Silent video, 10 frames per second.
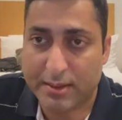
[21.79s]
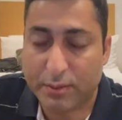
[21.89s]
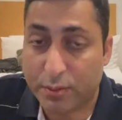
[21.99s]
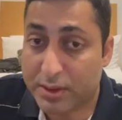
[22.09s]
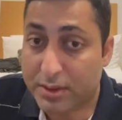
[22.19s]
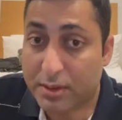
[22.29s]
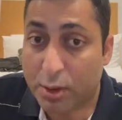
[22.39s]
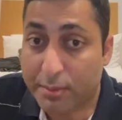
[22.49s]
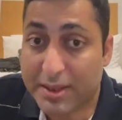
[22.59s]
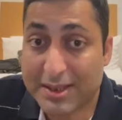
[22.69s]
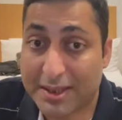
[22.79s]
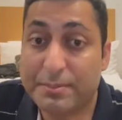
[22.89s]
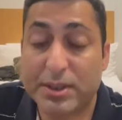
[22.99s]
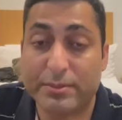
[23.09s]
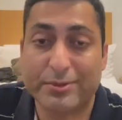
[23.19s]
What are the common
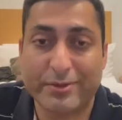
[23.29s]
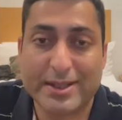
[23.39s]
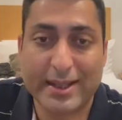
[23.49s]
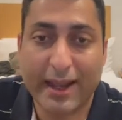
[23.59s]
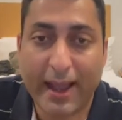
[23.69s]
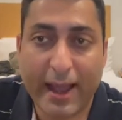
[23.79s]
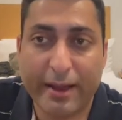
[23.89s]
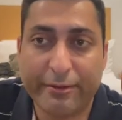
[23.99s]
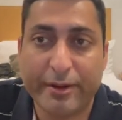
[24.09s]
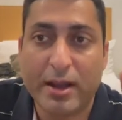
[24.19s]
symptoms which they have